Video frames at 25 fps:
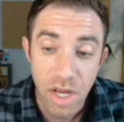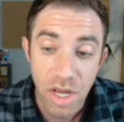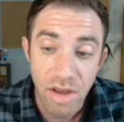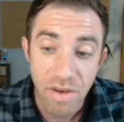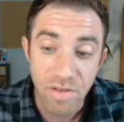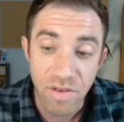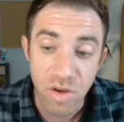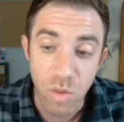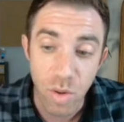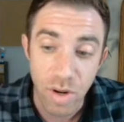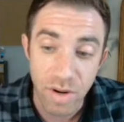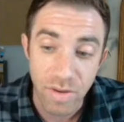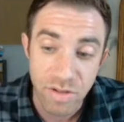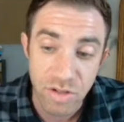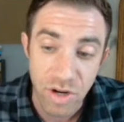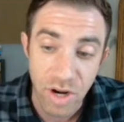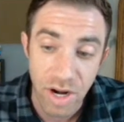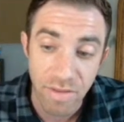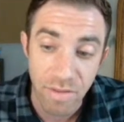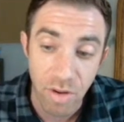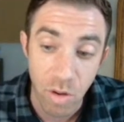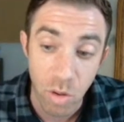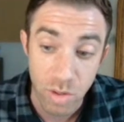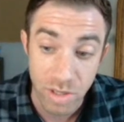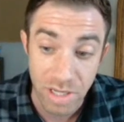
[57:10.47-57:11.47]
If you want to try
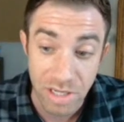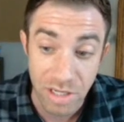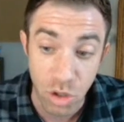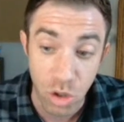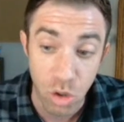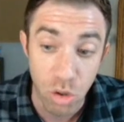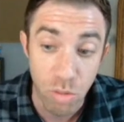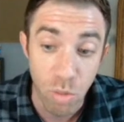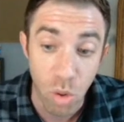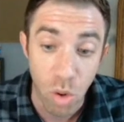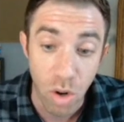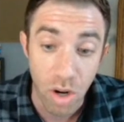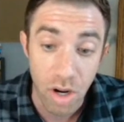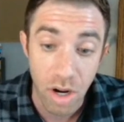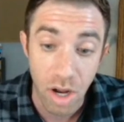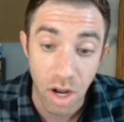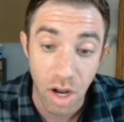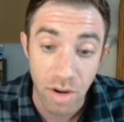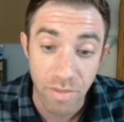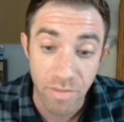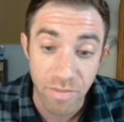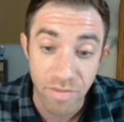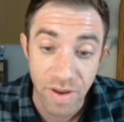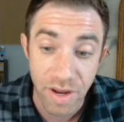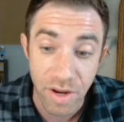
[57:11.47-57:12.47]
to, 2 more
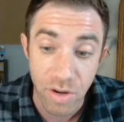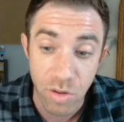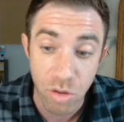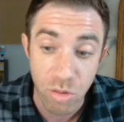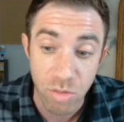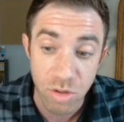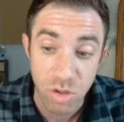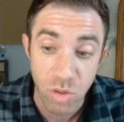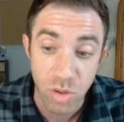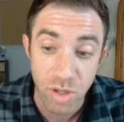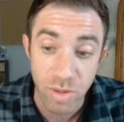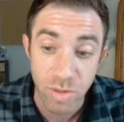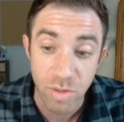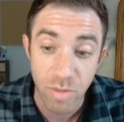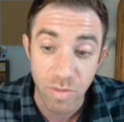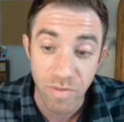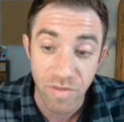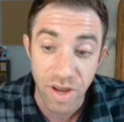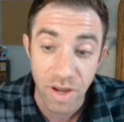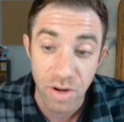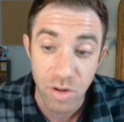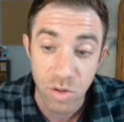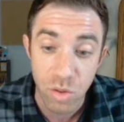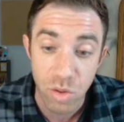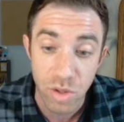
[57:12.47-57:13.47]
on FanDuel between
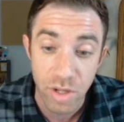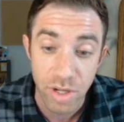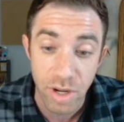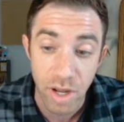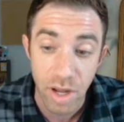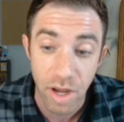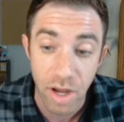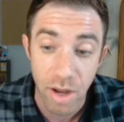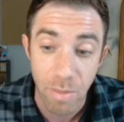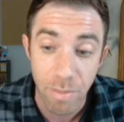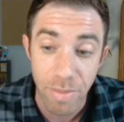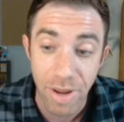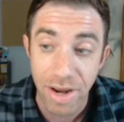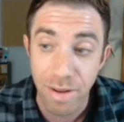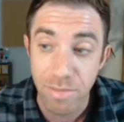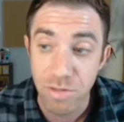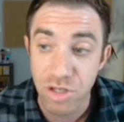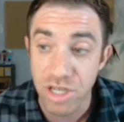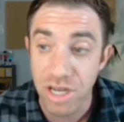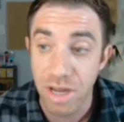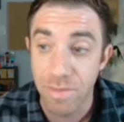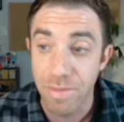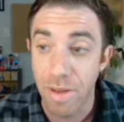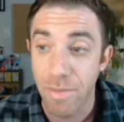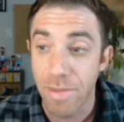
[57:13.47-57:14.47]
FanDuel and
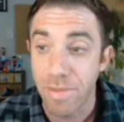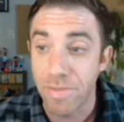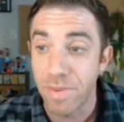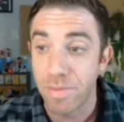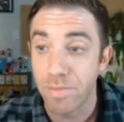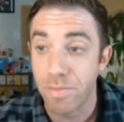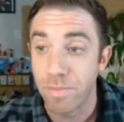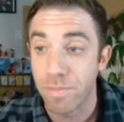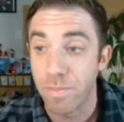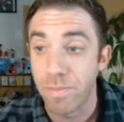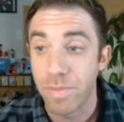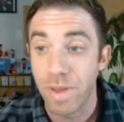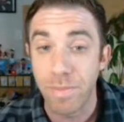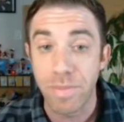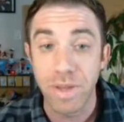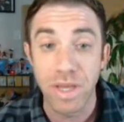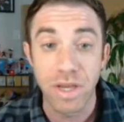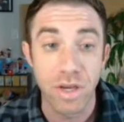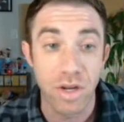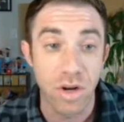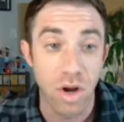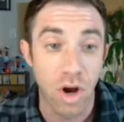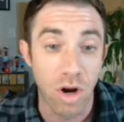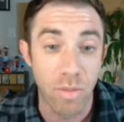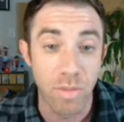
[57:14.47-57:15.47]
BetMGM, that might be a
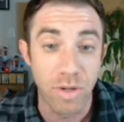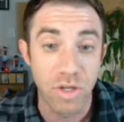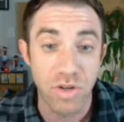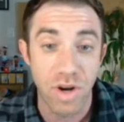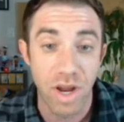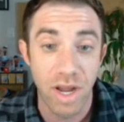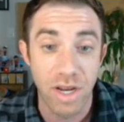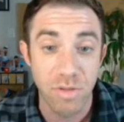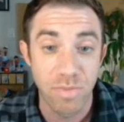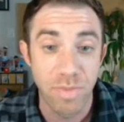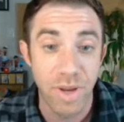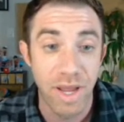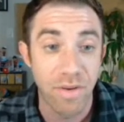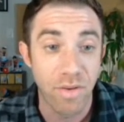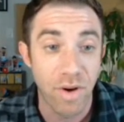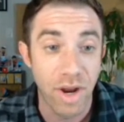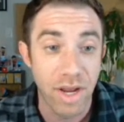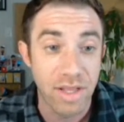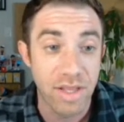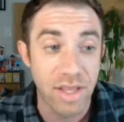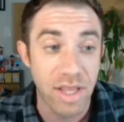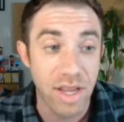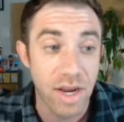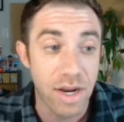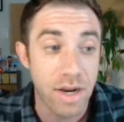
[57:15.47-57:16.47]
good arbitrage bet
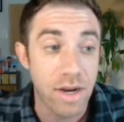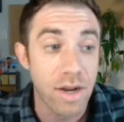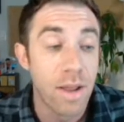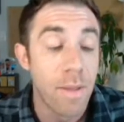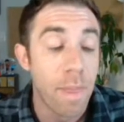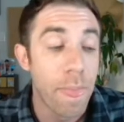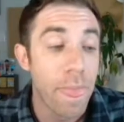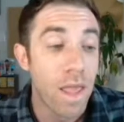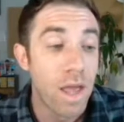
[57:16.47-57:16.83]
right there.